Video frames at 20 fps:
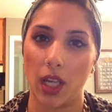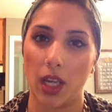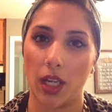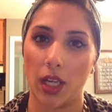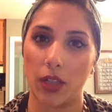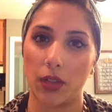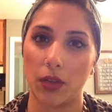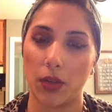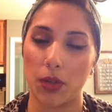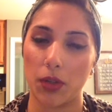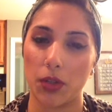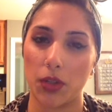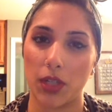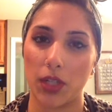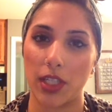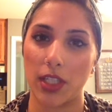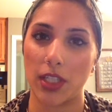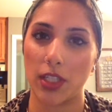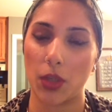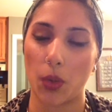
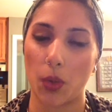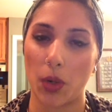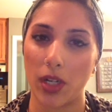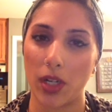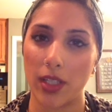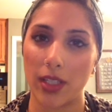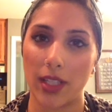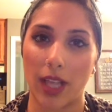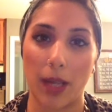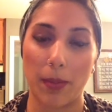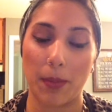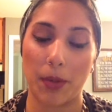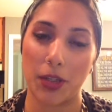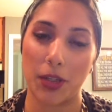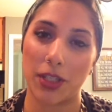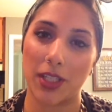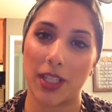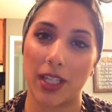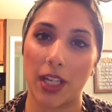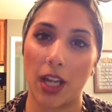grocery stores. I
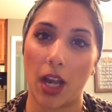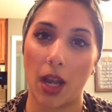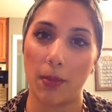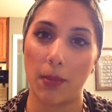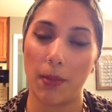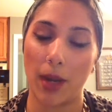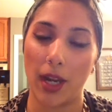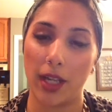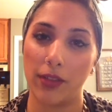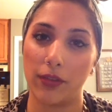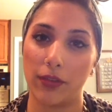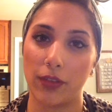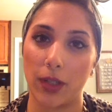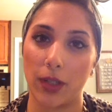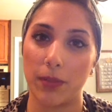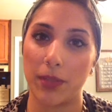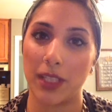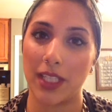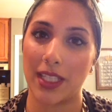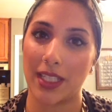personally got mine
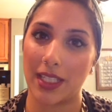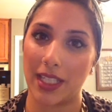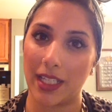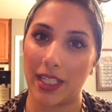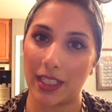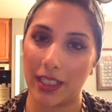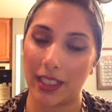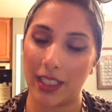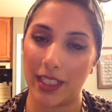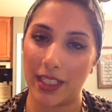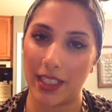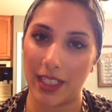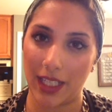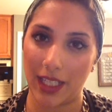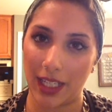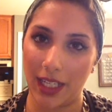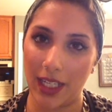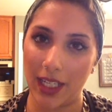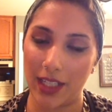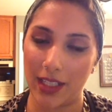from Distinctly
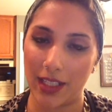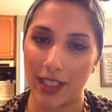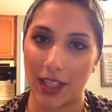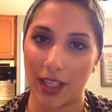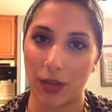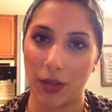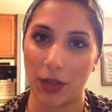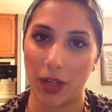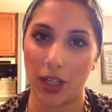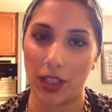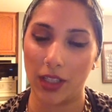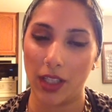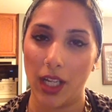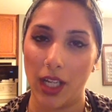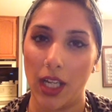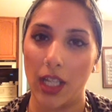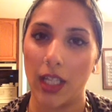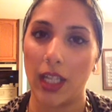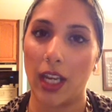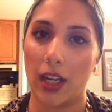Tea. It's out on
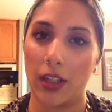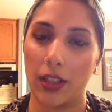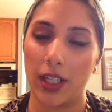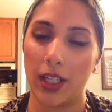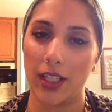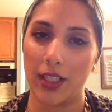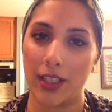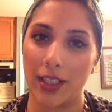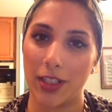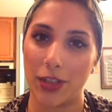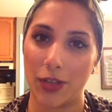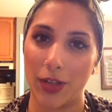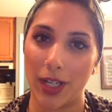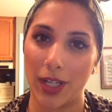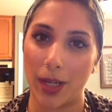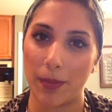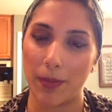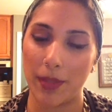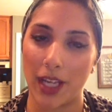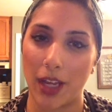Caroline
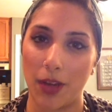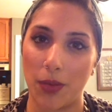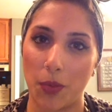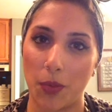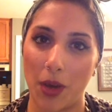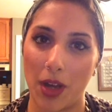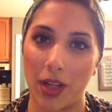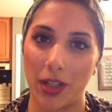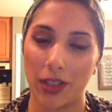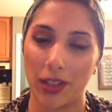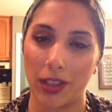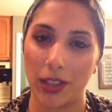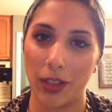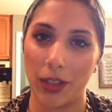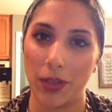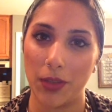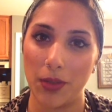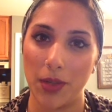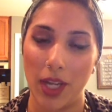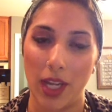Street, Uptown
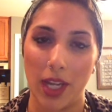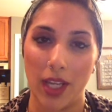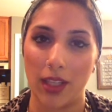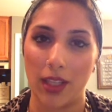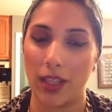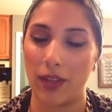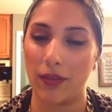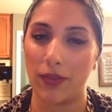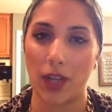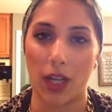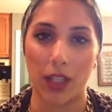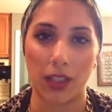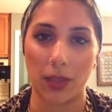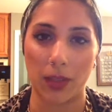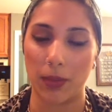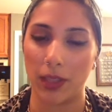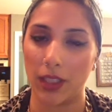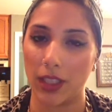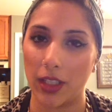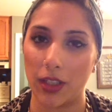Waterloo. They've got
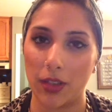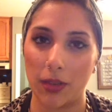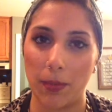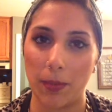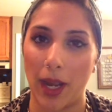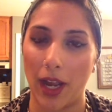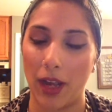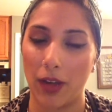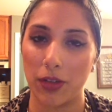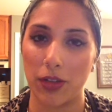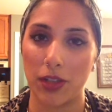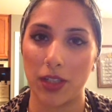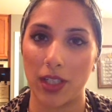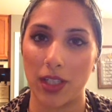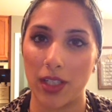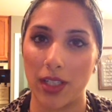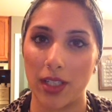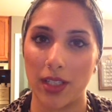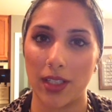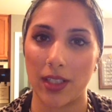them in little
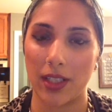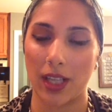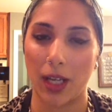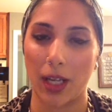pouches.